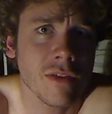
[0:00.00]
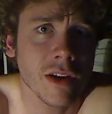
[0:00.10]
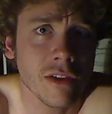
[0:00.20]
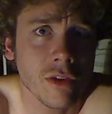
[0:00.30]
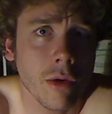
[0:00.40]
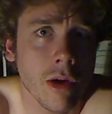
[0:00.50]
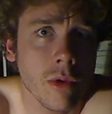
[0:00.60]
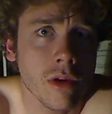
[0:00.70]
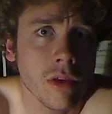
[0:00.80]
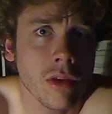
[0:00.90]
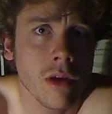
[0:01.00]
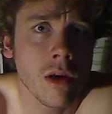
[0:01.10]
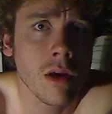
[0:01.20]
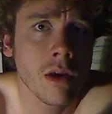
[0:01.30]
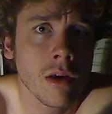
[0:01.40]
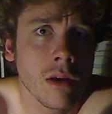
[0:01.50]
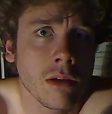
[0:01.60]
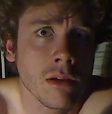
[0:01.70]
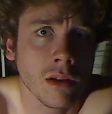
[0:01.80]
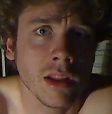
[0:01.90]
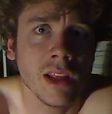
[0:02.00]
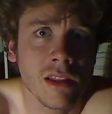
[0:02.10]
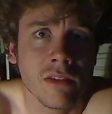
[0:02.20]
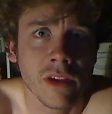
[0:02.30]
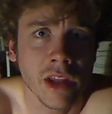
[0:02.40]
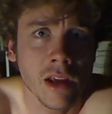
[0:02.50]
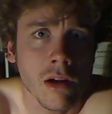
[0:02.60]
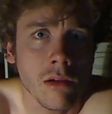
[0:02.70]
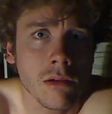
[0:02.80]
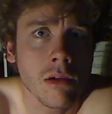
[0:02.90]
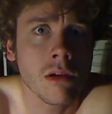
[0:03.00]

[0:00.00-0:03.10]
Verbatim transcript: stuff I disagree with, delete the video